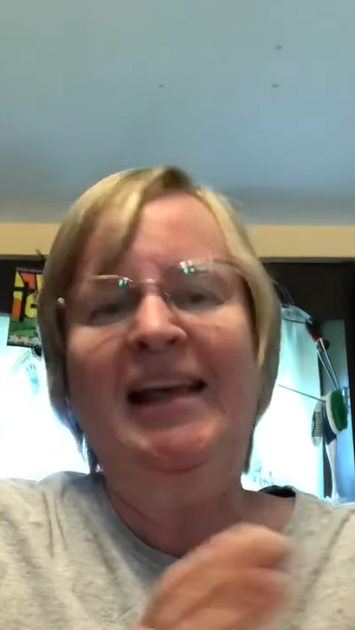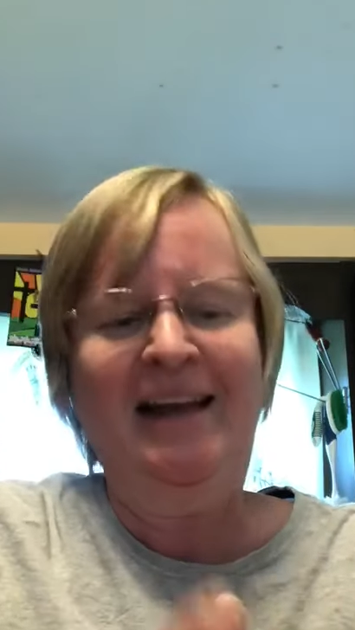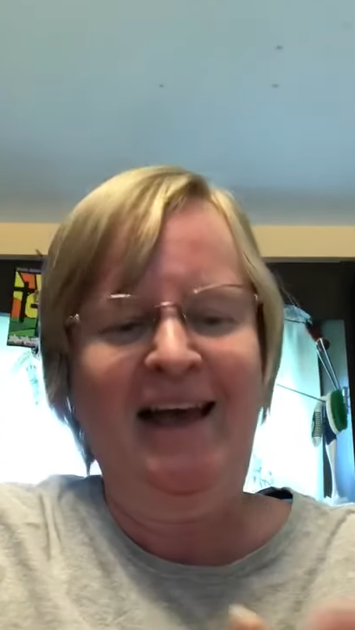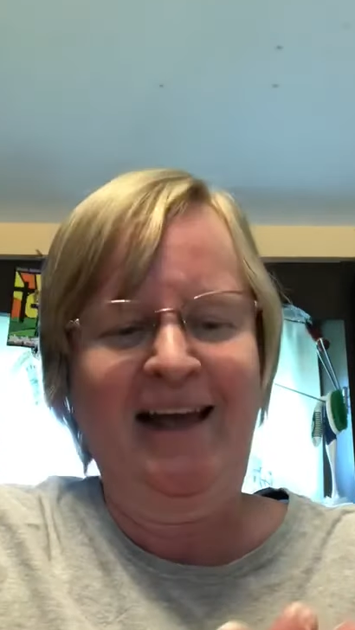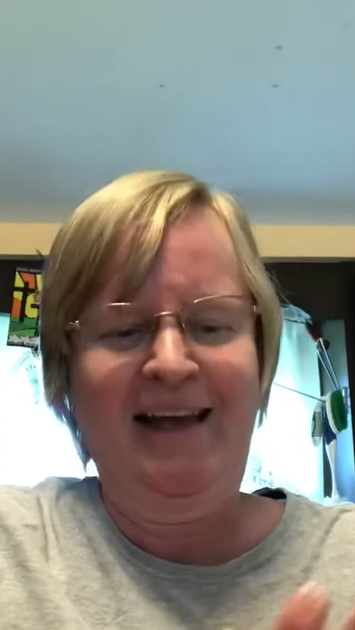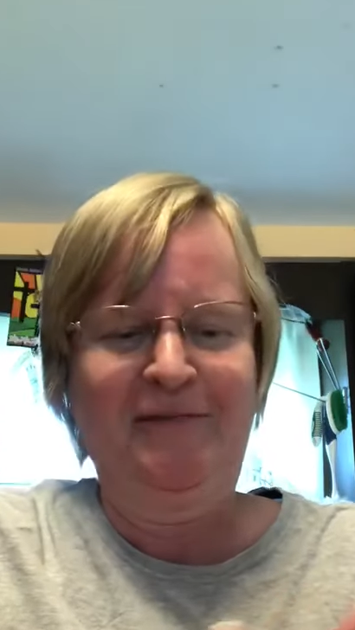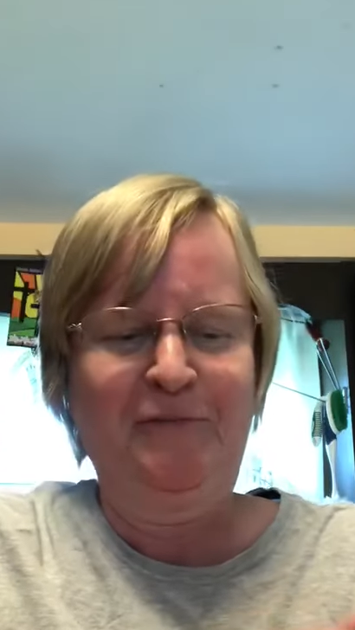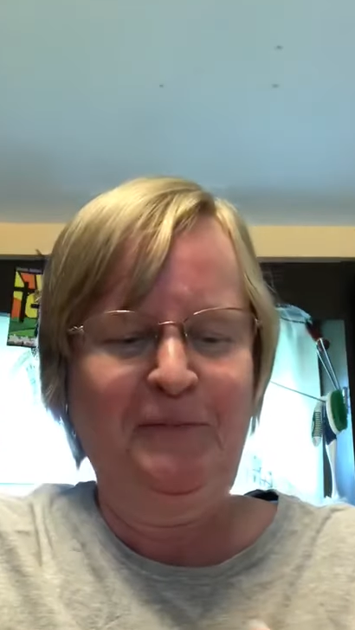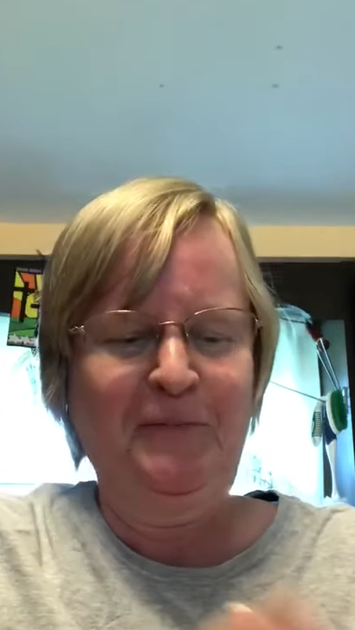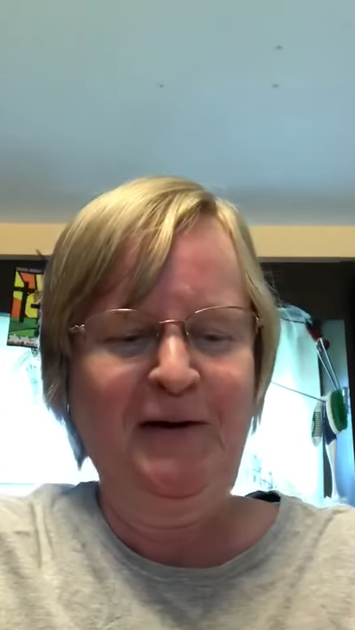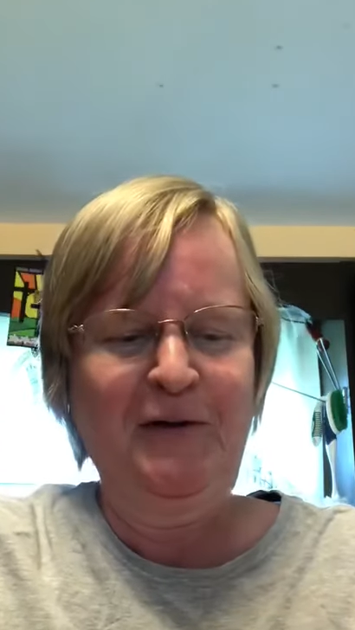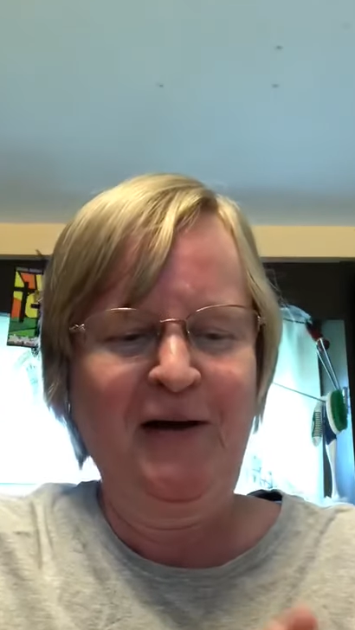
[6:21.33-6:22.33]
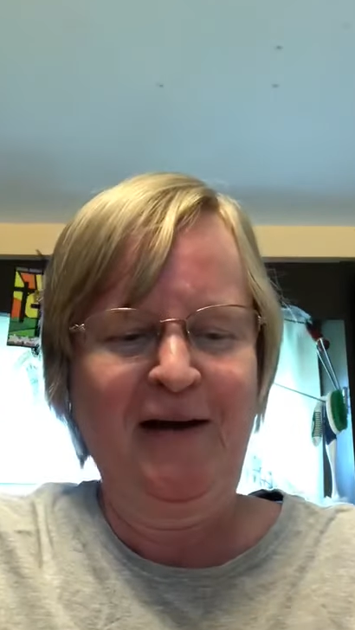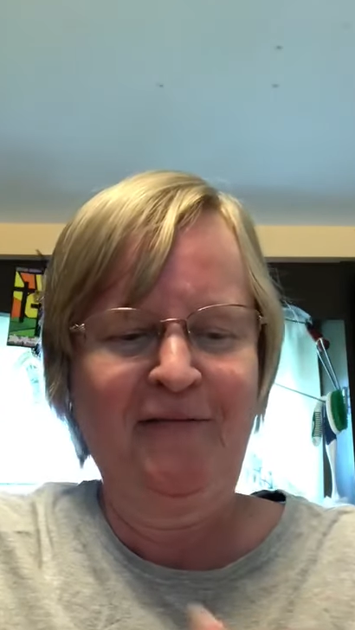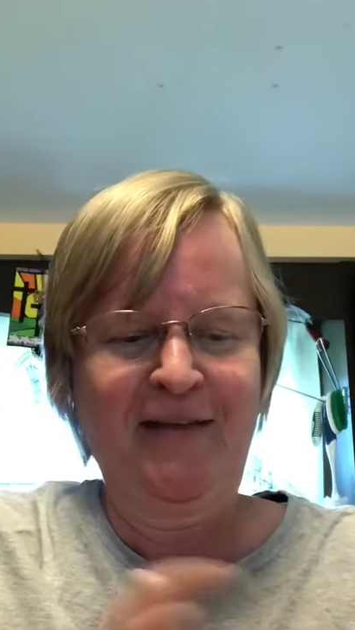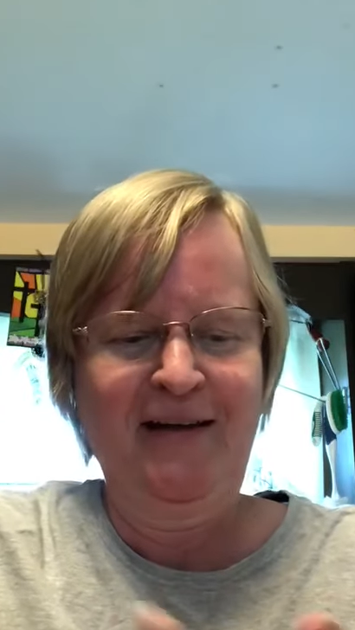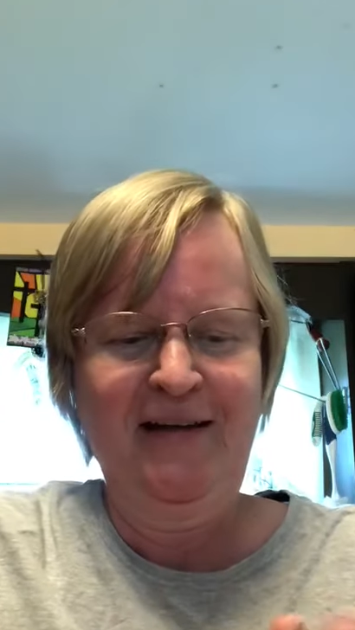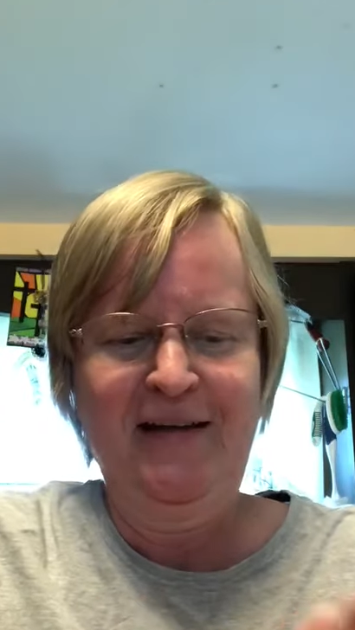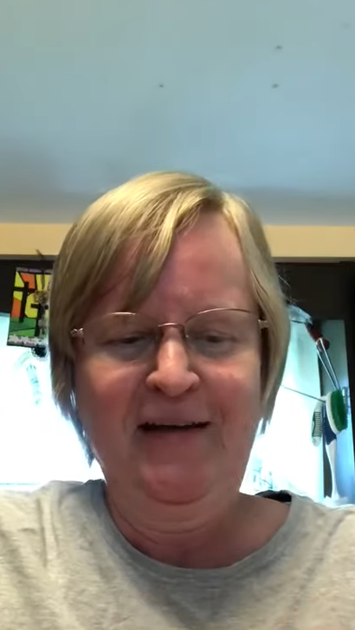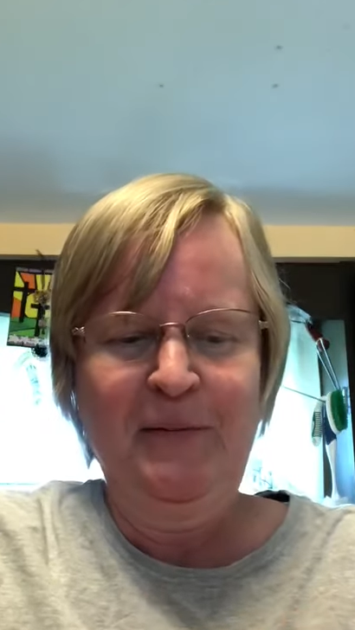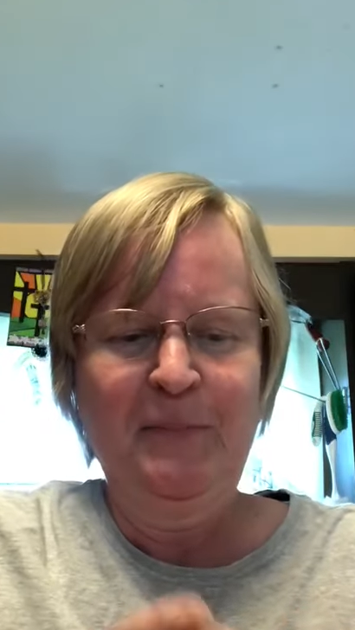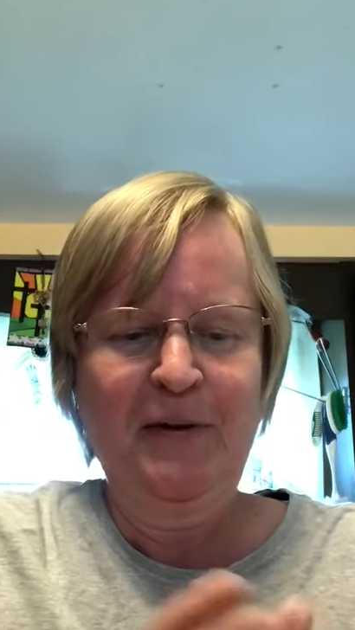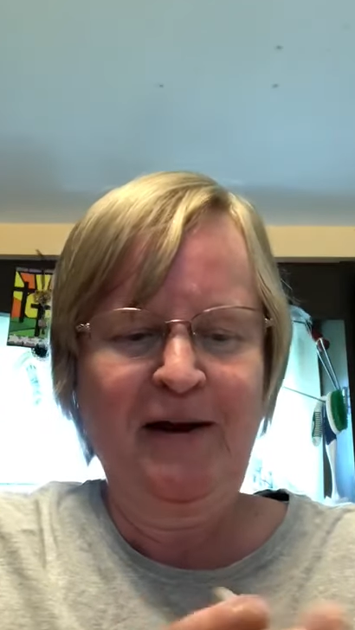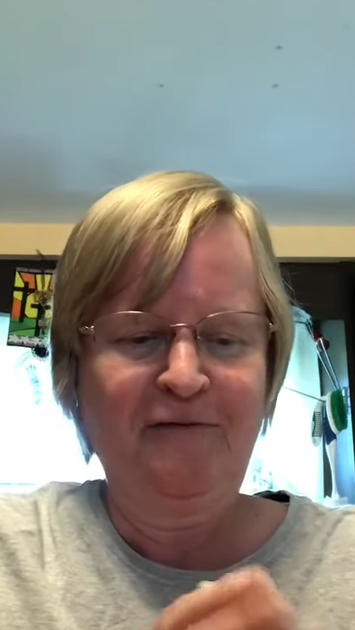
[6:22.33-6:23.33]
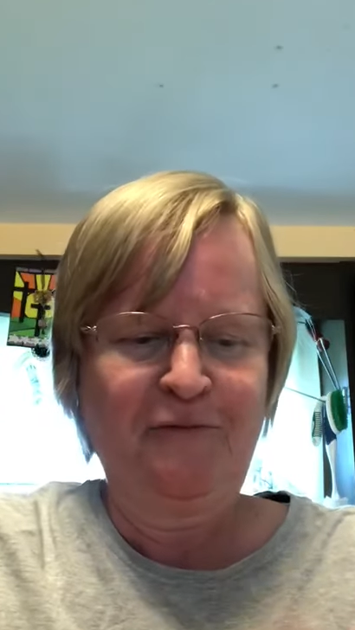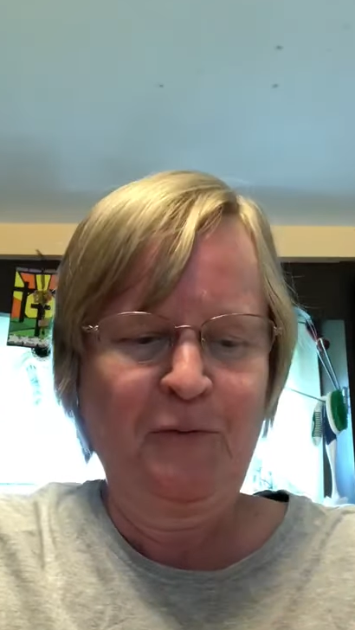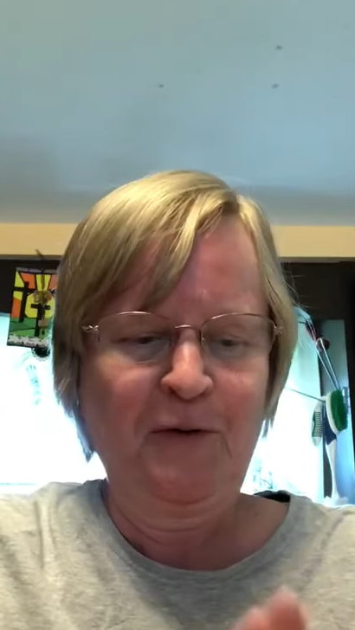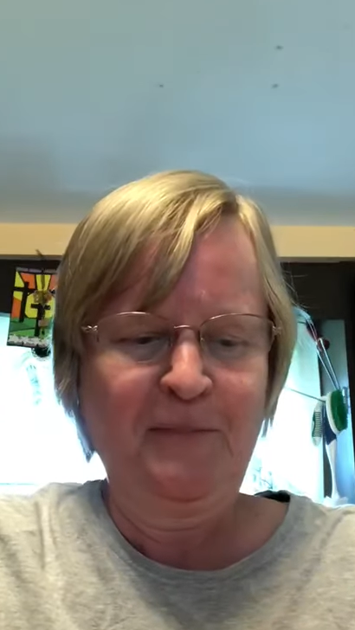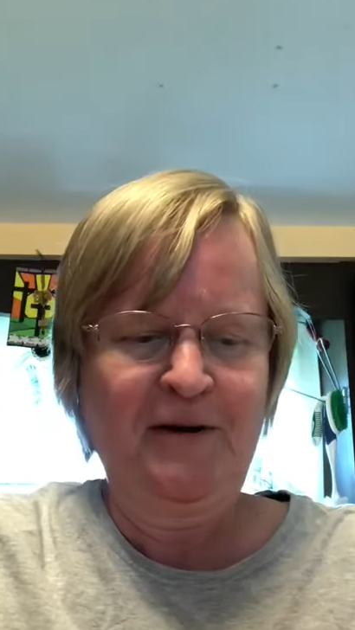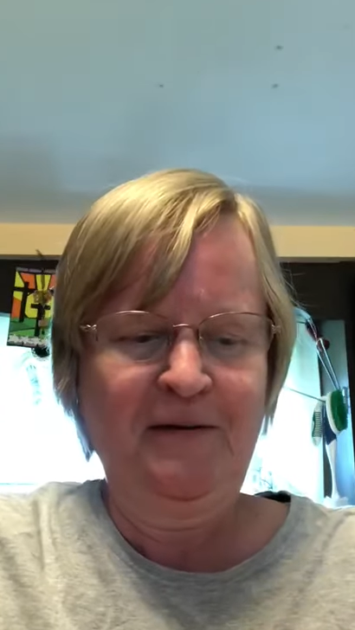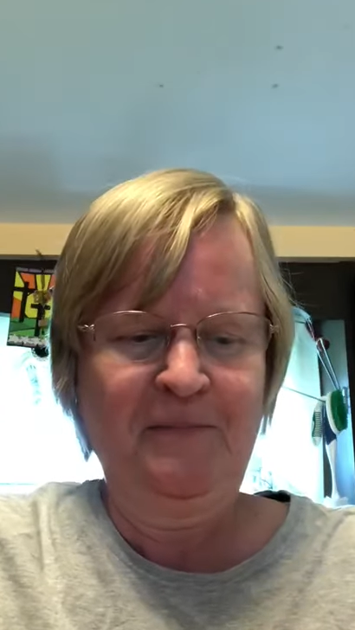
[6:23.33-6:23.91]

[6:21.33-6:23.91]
like when you have the bread formed.